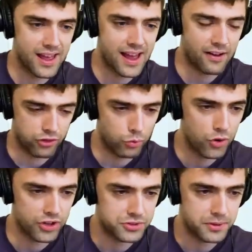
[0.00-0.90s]
out of the
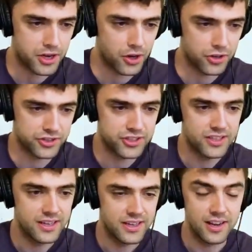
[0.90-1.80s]
woods because,
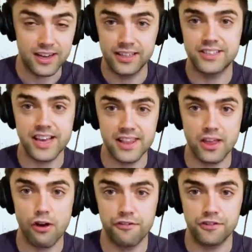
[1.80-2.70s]
like I said,
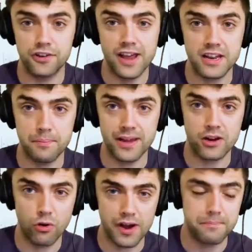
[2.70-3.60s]
they often end up being
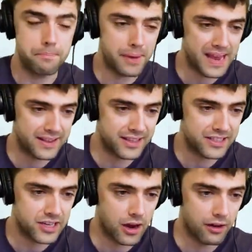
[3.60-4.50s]
quite big,
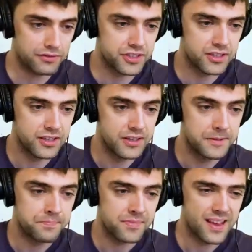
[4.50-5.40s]
these calves.
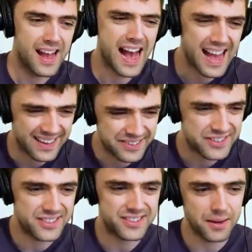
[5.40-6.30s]
And
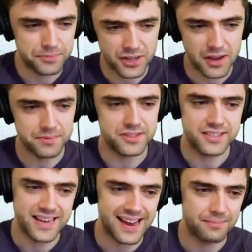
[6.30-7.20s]
sometimes the
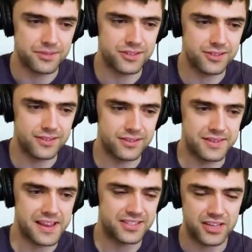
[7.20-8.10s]
dams,
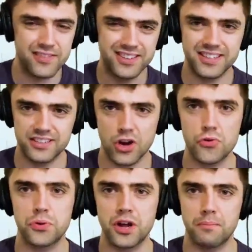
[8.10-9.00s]
their cervix doesn't
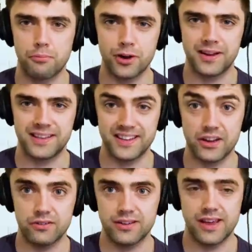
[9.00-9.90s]
open up brilliantly.
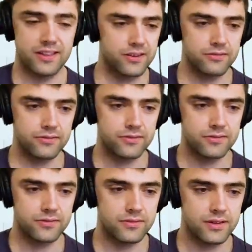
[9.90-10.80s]

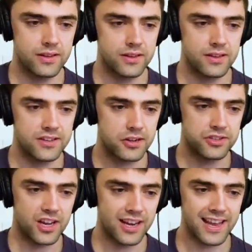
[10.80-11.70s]
They don't
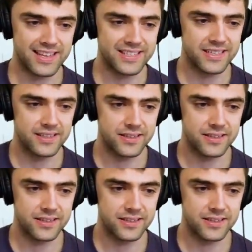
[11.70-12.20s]
dilate.